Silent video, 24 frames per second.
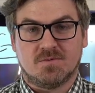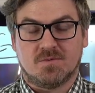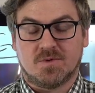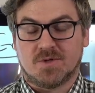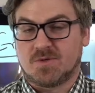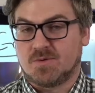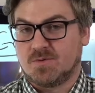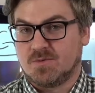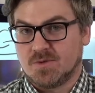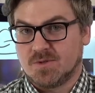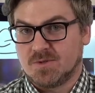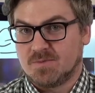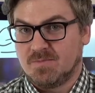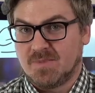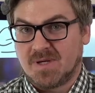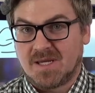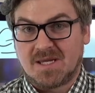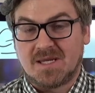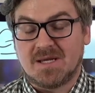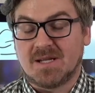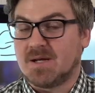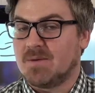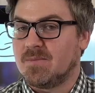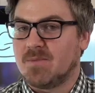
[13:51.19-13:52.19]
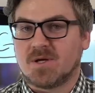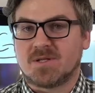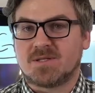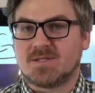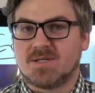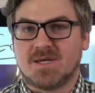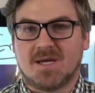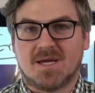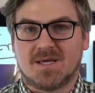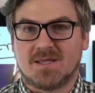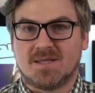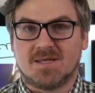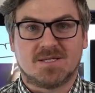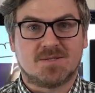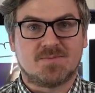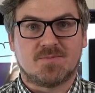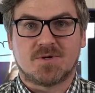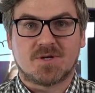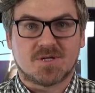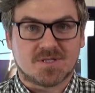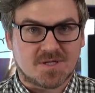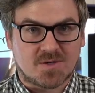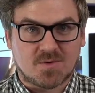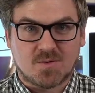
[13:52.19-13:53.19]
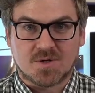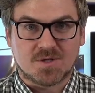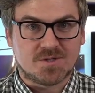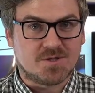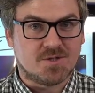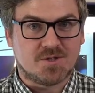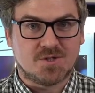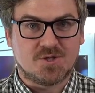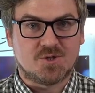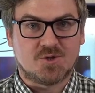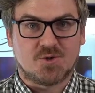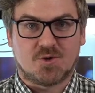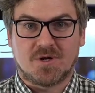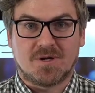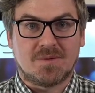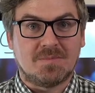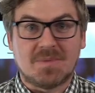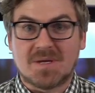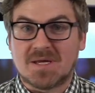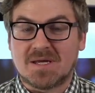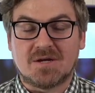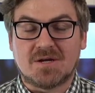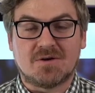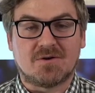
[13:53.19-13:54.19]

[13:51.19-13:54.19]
which was me, and I'm not saying this because I want you to join me